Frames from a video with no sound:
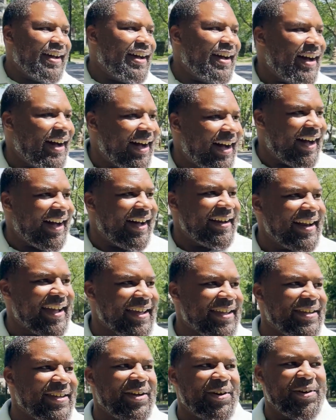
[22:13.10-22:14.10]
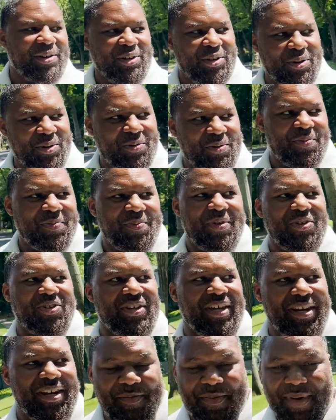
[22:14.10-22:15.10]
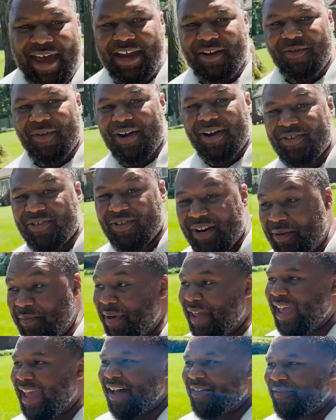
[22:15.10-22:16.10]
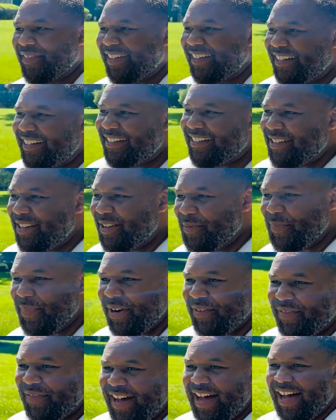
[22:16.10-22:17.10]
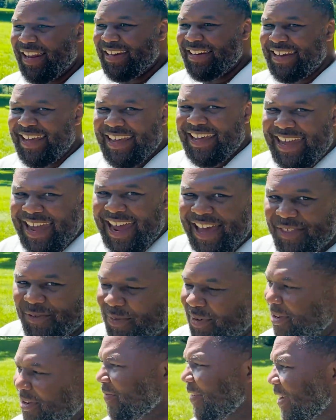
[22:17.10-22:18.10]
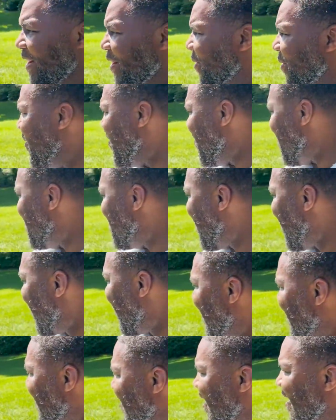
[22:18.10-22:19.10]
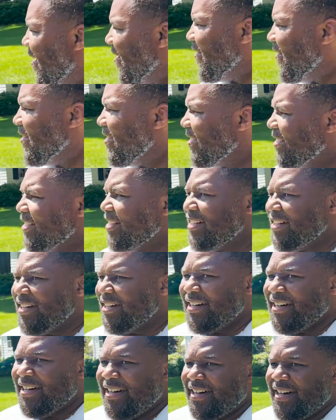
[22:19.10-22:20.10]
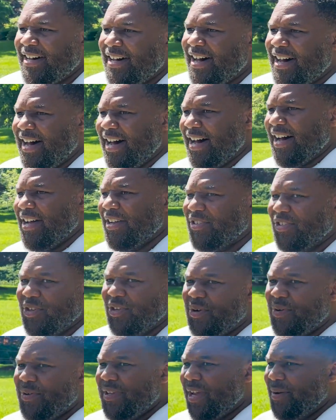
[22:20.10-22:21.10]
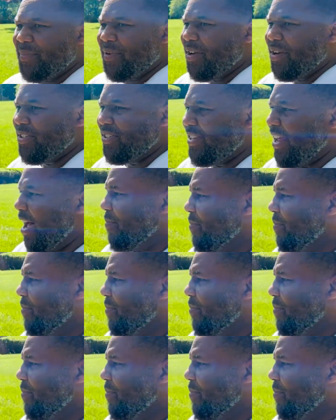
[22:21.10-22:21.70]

And I can hear a little music in the background, so they may have a bit of a holiday gathering event going on back here now. So yeah, I'm gonna stop